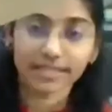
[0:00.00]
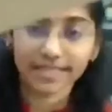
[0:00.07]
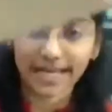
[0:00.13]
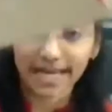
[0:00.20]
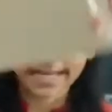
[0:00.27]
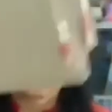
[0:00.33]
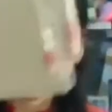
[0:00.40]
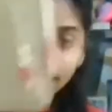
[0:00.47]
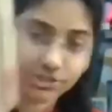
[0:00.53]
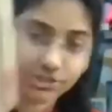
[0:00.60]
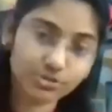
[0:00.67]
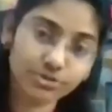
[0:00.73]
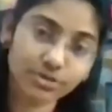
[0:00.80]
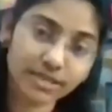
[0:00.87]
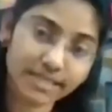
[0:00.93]
the characters
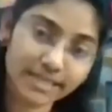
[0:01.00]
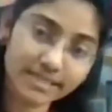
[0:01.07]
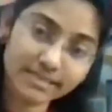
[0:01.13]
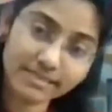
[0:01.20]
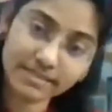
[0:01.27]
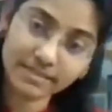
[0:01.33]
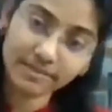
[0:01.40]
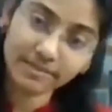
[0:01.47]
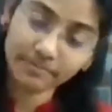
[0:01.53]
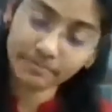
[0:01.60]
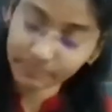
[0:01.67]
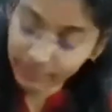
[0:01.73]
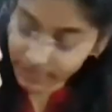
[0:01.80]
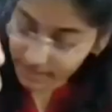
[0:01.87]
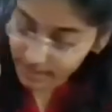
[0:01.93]
to your kids.
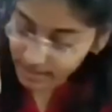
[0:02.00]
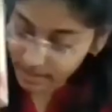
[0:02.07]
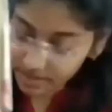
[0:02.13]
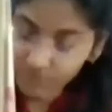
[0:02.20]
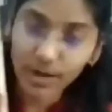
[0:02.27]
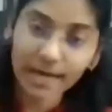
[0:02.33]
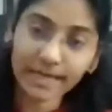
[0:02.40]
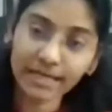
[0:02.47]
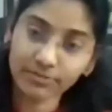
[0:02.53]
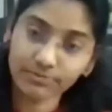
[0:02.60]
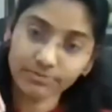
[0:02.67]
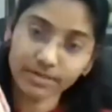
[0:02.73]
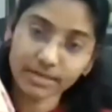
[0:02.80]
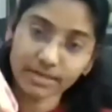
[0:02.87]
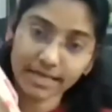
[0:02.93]
A
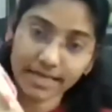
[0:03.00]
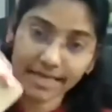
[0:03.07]
wonderful,